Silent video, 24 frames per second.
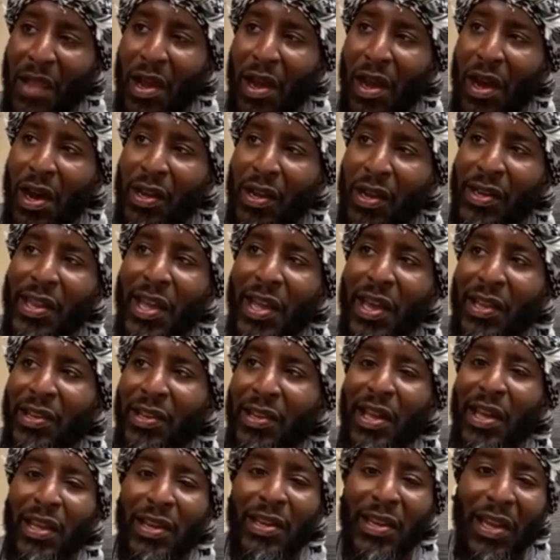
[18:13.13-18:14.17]

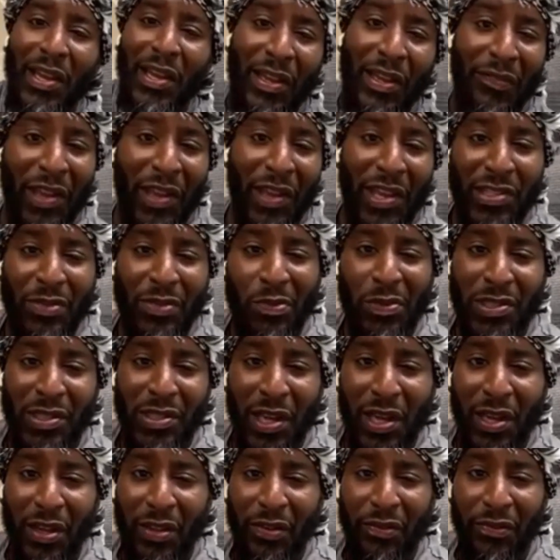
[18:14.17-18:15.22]
that conveyance was
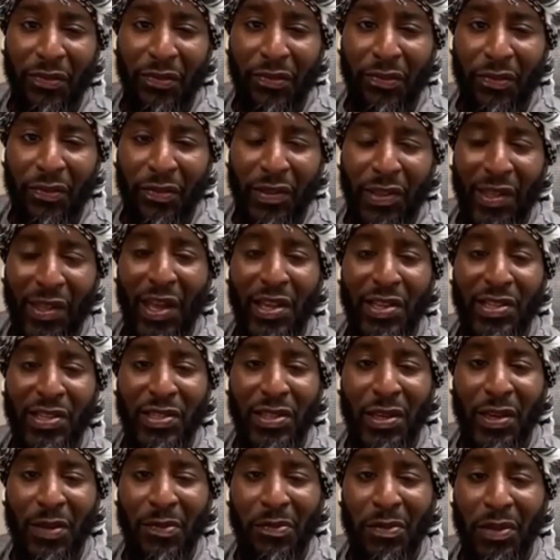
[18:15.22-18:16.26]
not gassed
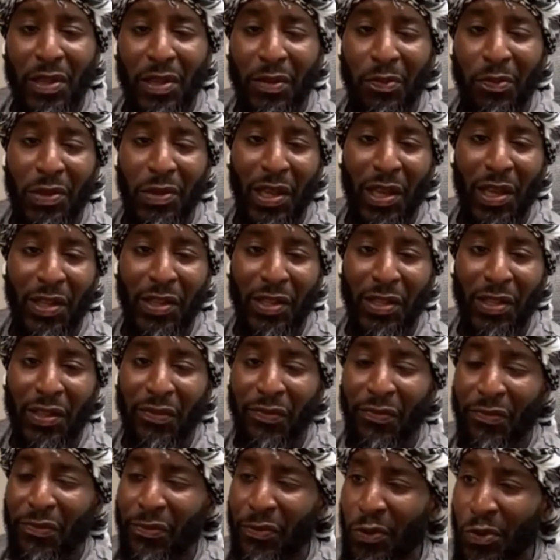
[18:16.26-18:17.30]
up, and we had the
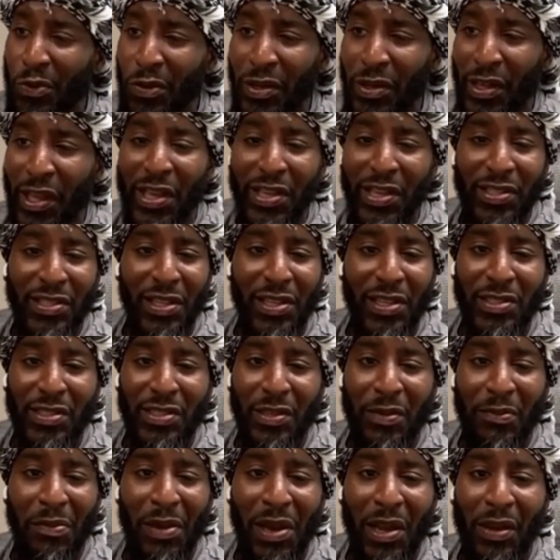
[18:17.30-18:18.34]
full gas tanks
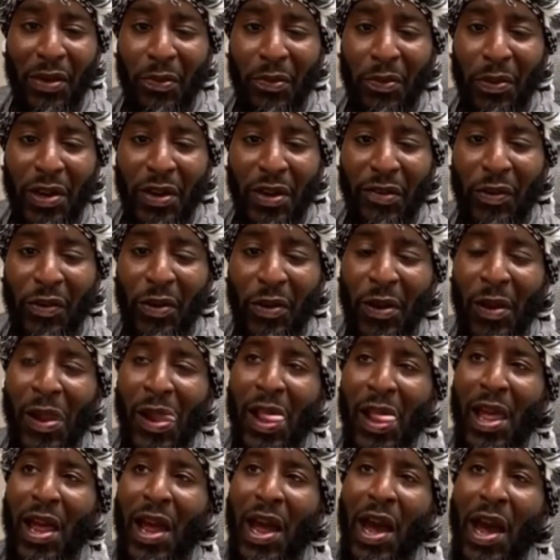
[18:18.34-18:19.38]
in the back or whatever.
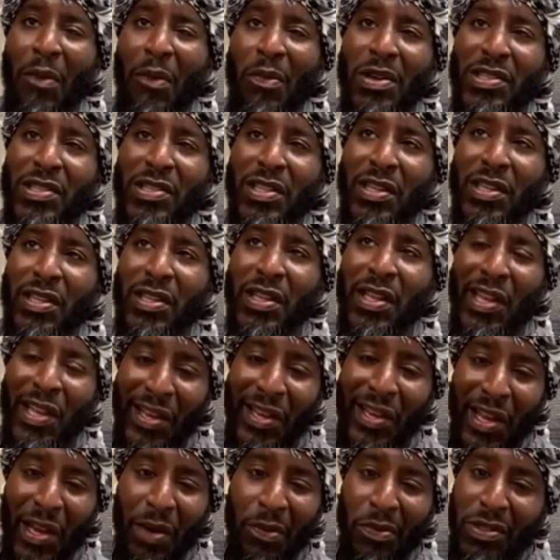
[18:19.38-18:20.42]
I wasn't
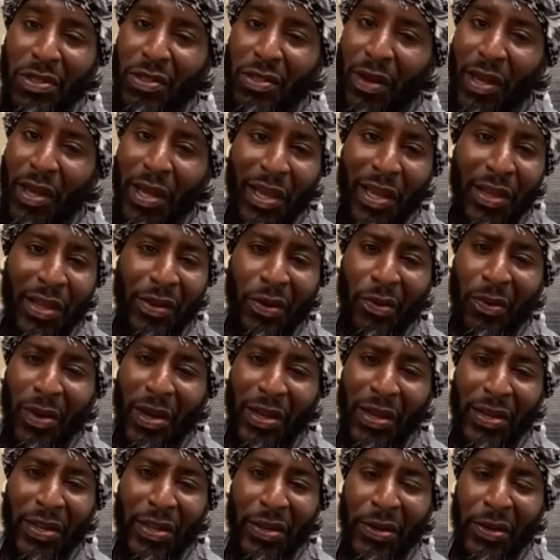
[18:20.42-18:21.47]
in that one, so I had no
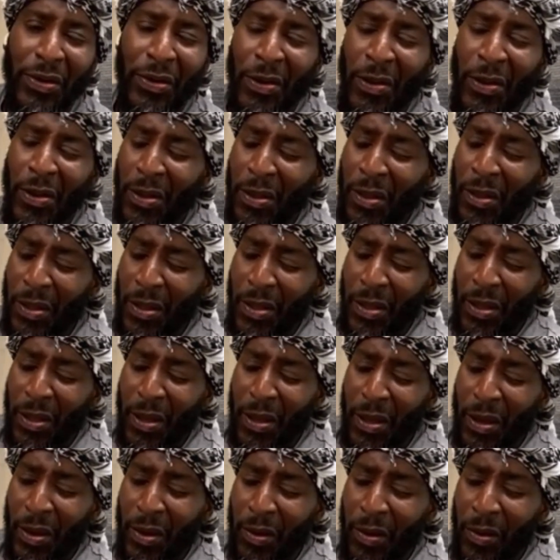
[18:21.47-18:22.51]
idea.
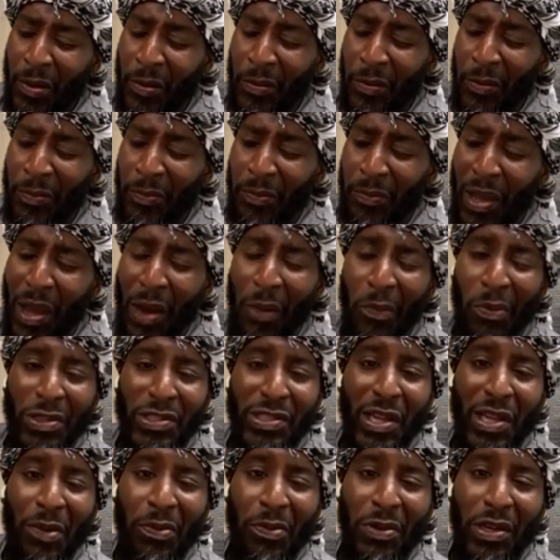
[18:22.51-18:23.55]
I
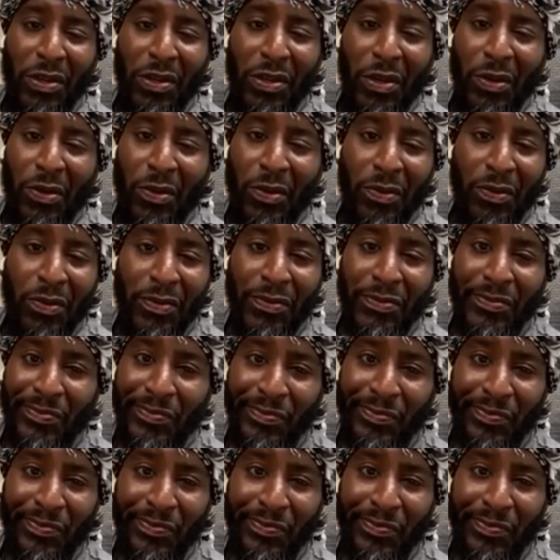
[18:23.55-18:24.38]
wish I would have known.